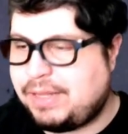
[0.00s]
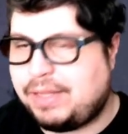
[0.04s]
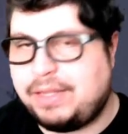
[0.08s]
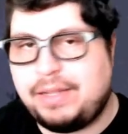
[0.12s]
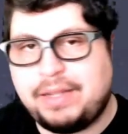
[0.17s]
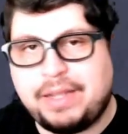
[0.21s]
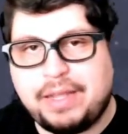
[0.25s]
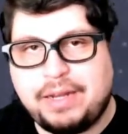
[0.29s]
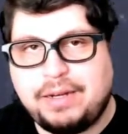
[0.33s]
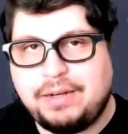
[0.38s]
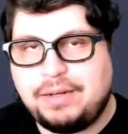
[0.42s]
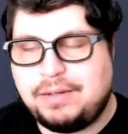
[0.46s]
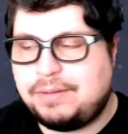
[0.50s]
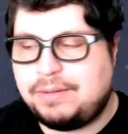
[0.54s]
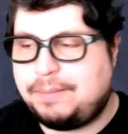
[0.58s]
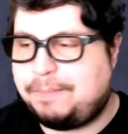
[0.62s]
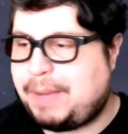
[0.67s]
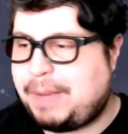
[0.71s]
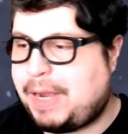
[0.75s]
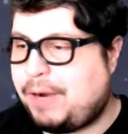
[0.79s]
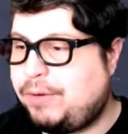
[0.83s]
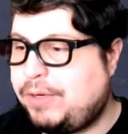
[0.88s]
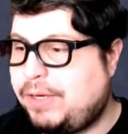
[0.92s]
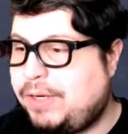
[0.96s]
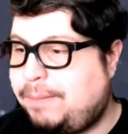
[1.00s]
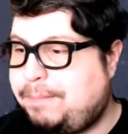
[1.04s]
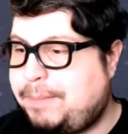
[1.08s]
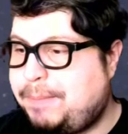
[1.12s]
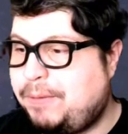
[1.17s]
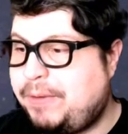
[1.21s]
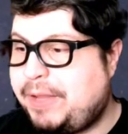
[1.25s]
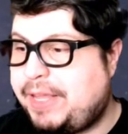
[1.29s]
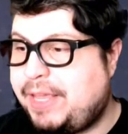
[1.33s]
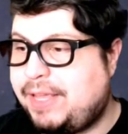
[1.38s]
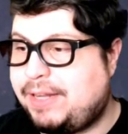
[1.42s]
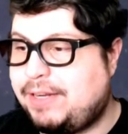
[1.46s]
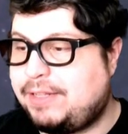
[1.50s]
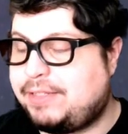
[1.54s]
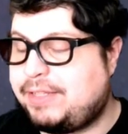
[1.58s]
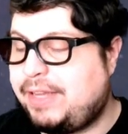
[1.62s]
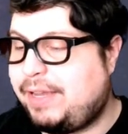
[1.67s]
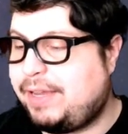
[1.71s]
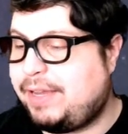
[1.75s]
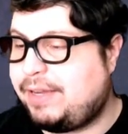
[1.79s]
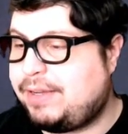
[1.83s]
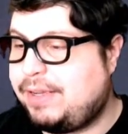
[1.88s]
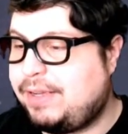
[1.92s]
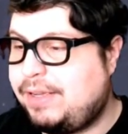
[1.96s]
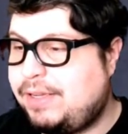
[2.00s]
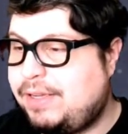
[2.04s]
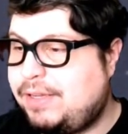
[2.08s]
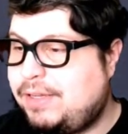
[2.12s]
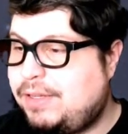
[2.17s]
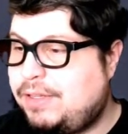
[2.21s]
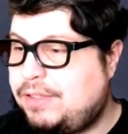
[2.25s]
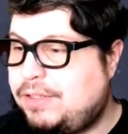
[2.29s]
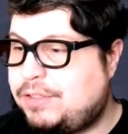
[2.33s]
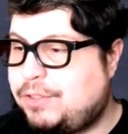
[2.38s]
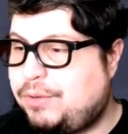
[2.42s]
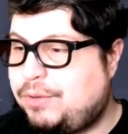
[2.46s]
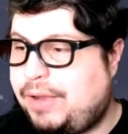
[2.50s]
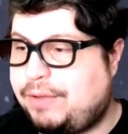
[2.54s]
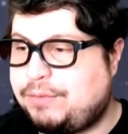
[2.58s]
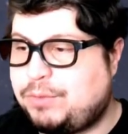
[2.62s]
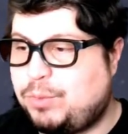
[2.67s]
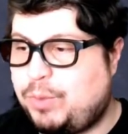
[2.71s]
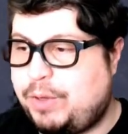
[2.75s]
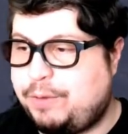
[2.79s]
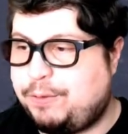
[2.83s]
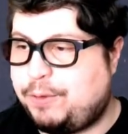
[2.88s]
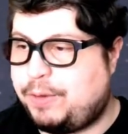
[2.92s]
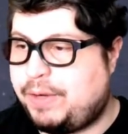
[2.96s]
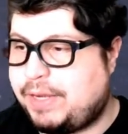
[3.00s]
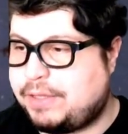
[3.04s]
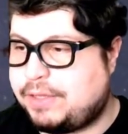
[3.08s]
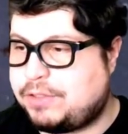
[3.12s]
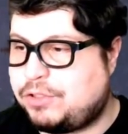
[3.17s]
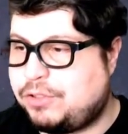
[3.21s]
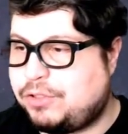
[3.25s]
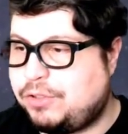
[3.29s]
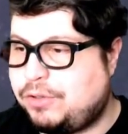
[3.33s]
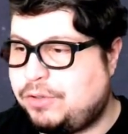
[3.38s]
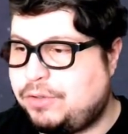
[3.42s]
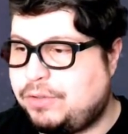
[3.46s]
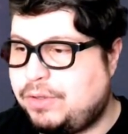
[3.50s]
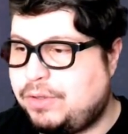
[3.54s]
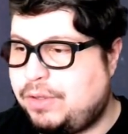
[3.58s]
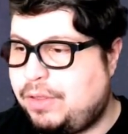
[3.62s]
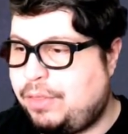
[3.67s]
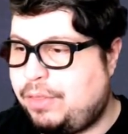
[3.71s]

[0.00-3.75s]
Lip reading: again, powered up, but we can't attack, so we'll have to wait for next turn.